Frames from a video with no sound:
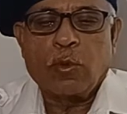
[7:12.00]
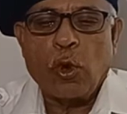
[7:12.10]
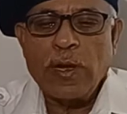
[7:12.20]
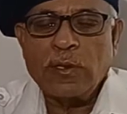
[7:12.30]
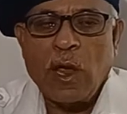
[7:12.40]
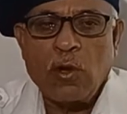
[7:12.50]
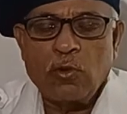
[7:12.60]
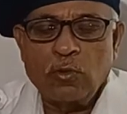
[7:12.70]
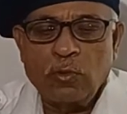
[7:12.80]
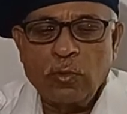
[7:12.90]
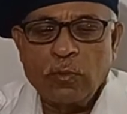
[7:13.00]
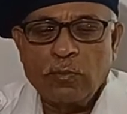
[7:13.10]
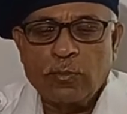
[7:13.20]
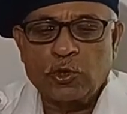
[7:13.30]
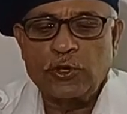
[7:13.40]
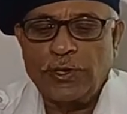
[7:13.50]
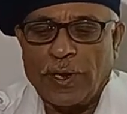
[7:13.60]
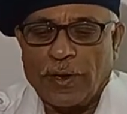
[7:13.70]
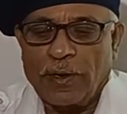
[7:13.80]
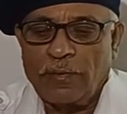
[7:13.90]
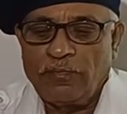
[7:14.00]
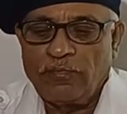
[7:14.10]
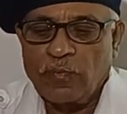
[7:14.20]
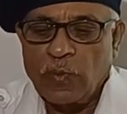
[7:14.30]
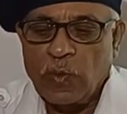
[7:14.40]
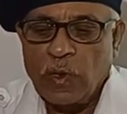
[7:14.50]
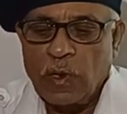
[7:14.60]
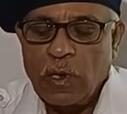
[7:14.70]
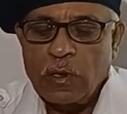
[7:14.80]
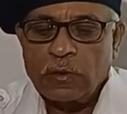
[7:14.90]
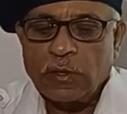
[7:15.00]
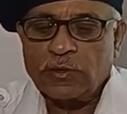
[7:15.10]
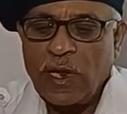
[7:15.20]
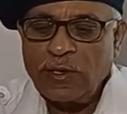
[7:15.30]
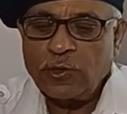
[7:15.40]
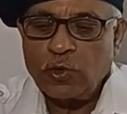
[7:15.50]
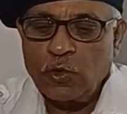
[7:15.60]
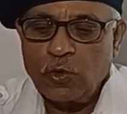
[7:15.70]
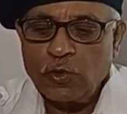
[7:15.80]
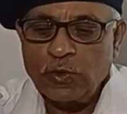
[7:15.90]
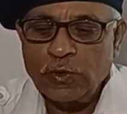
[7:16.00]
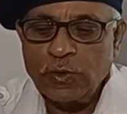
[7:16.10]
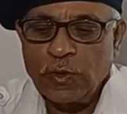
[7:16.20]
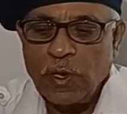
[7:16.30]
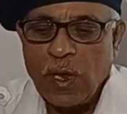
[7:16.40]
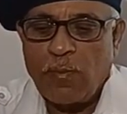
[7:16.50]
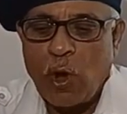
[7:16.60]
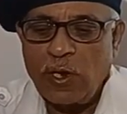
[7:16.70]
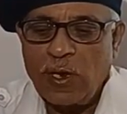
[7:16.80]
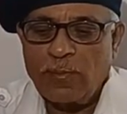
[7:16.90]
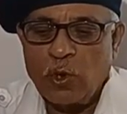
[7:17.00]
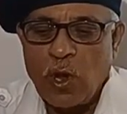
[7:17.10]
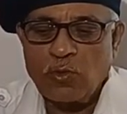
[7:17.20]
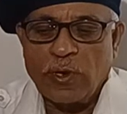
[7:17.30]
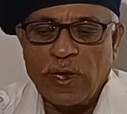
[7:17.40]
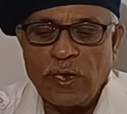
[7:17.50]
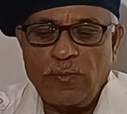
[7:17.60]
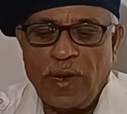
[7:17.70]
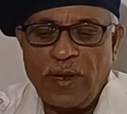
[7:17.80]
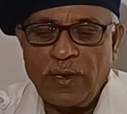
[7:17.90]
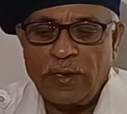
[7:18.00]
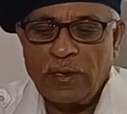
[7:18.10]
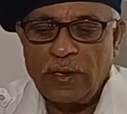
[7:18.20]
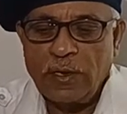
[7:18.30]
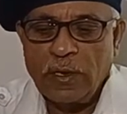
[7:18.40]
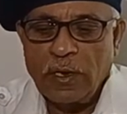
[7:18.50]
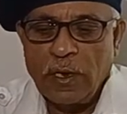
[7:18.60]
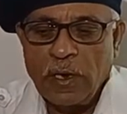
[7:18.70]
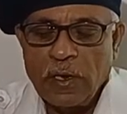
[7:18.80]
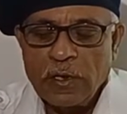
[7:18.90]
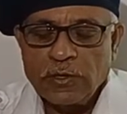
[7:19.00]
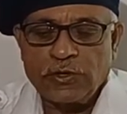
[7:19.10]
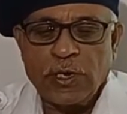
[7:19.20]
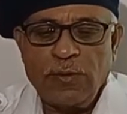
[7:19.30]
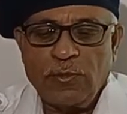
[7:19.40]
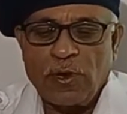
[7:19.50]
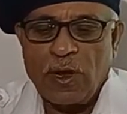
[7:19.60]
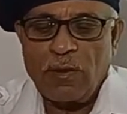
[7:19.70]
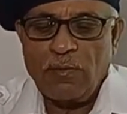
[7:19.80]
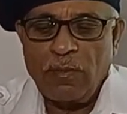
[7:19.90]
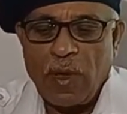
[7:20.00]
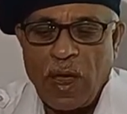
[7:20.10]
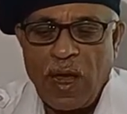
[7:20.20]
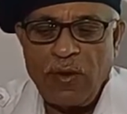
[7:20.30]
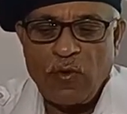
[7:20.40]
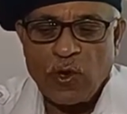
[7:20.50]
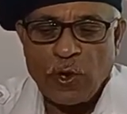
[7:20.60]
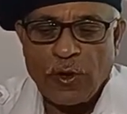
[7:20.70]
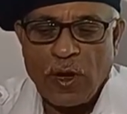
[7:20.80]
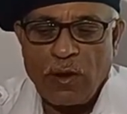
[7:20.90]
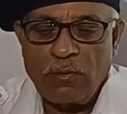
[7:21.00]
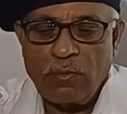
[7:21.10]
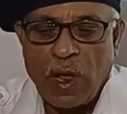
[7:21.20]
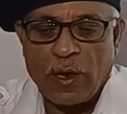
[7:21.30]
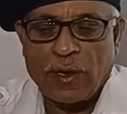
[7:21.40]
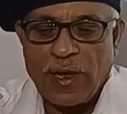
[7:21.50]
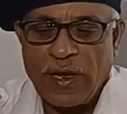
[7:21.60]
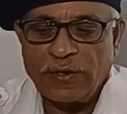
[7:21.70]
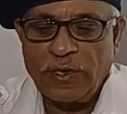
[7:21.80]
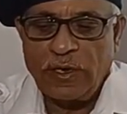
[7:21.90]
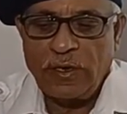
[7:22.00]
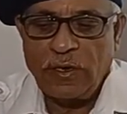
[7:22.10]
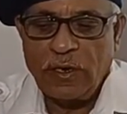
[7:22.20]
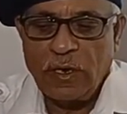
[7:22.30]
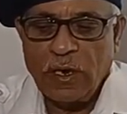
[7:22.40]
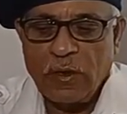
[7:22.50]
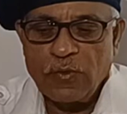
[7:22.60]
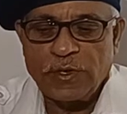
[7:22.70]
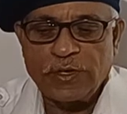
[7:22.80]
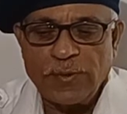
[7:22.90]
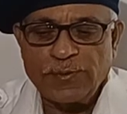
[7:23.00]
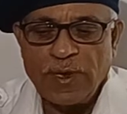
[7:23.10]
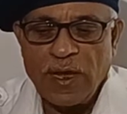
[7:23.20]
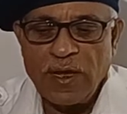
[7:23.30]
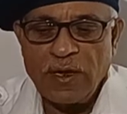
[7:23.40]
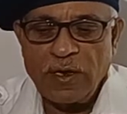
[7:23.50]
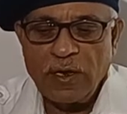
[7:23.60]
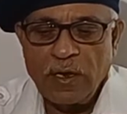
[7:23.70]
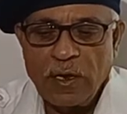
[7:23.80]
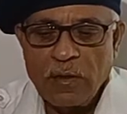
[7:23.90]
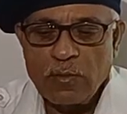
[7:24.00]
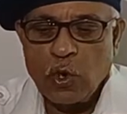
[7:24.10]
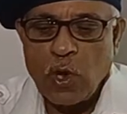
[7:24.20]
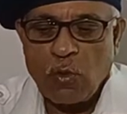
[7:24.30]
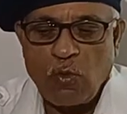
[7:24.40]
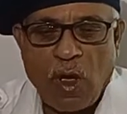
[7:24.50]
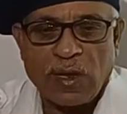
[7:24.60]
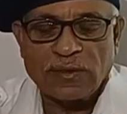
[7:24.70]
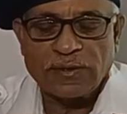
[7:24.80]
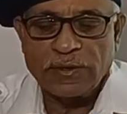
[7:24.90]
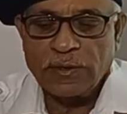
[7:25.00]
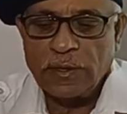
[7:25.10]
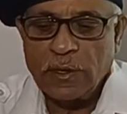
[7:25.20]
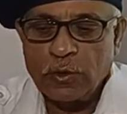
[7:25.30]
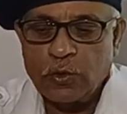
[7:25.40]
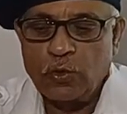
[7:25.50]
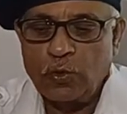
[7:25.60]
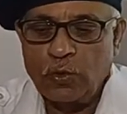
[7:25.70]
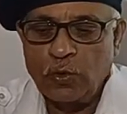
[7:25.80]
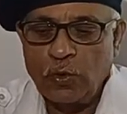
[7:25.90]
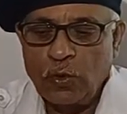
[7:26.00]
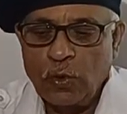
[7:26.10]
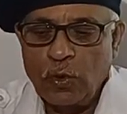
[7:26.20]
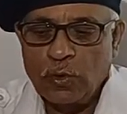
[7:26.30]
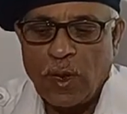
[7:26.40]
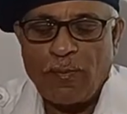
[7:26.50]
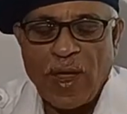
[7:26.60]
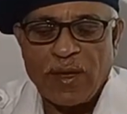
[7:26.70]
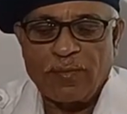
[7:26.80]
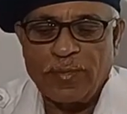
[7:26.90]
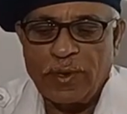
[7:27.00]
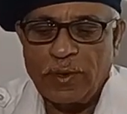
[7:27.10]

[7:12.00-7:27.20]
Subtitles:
Blowing down procedure. The sketch shows a boiler blowdown arrangement. Steam drum and water drum are connected with ship side blowdown valves through the pipe.